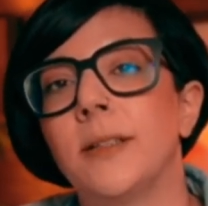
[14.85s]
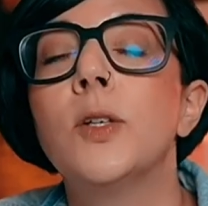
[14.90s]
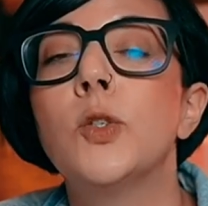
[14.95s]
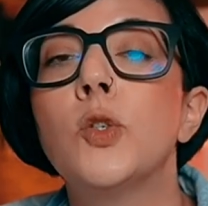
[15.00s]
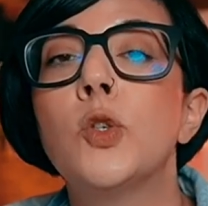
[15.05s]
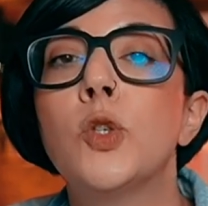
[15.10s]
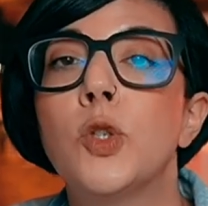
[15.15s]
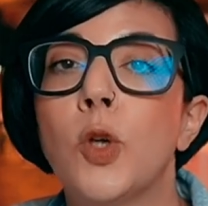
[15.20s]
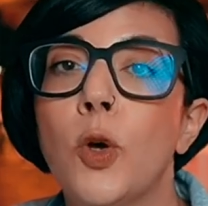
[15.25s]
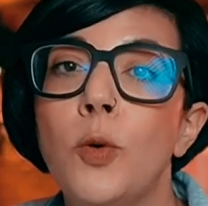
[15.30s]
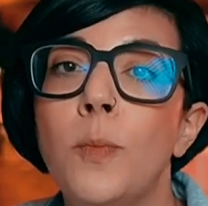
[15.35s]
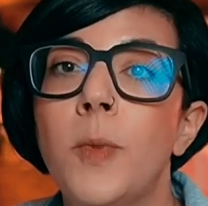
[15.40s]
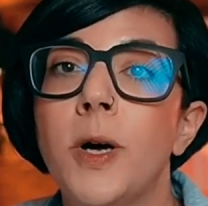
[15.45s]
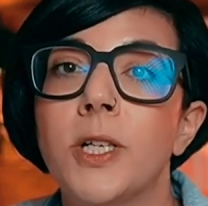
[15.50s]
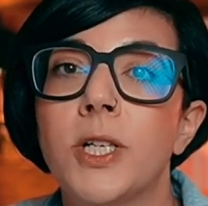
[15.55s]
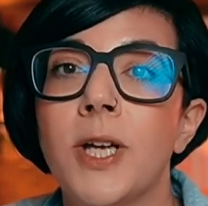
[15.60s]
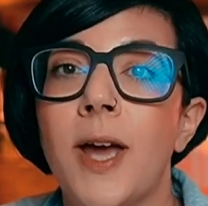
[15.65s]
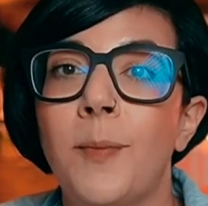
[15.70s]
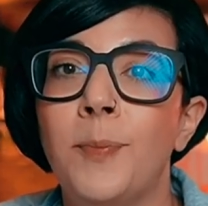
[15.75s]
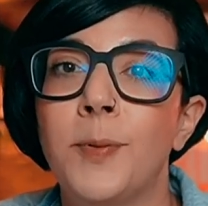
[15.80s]
So
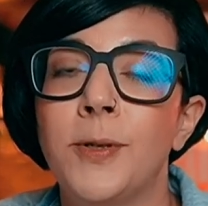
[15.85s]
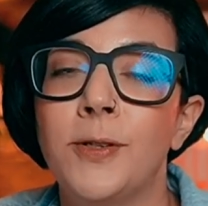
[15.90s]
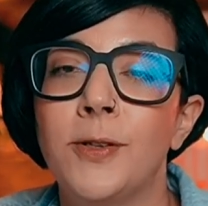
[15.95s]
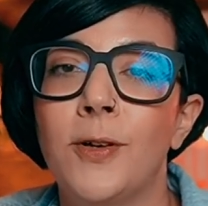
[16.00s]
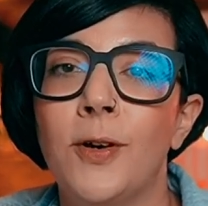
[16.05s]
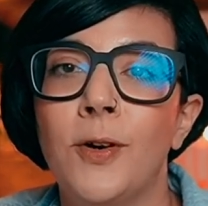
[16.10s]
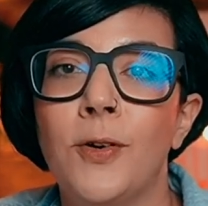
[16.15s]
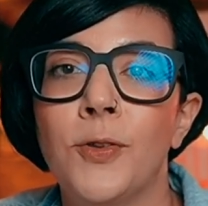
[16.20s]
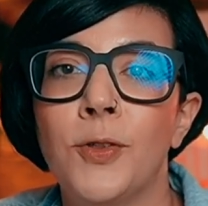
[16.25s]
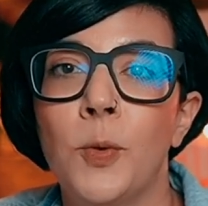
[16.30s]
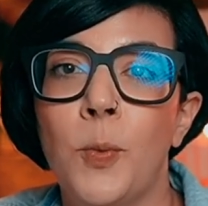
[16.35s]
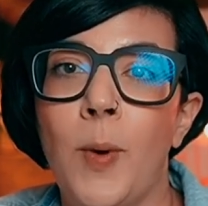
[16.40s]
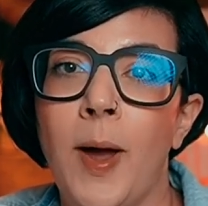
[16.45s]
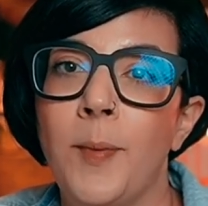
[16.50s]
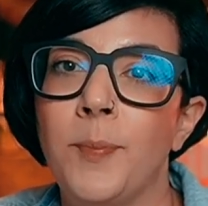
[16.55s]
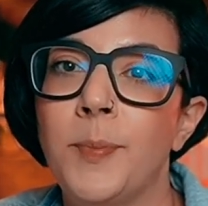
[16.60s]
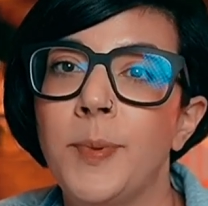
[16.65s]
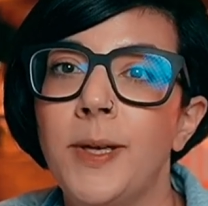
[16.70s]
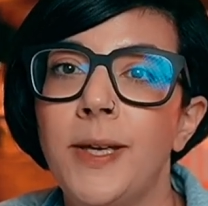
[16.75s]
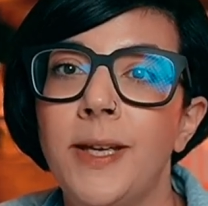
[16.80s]
much happened on the
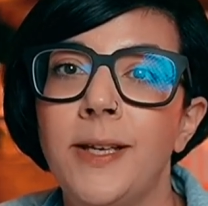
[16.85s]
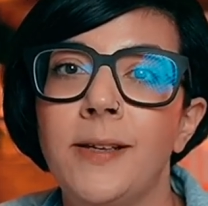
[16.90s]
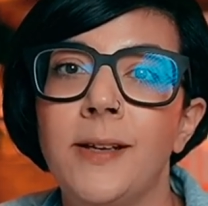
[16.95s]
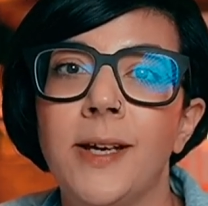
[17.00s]
web in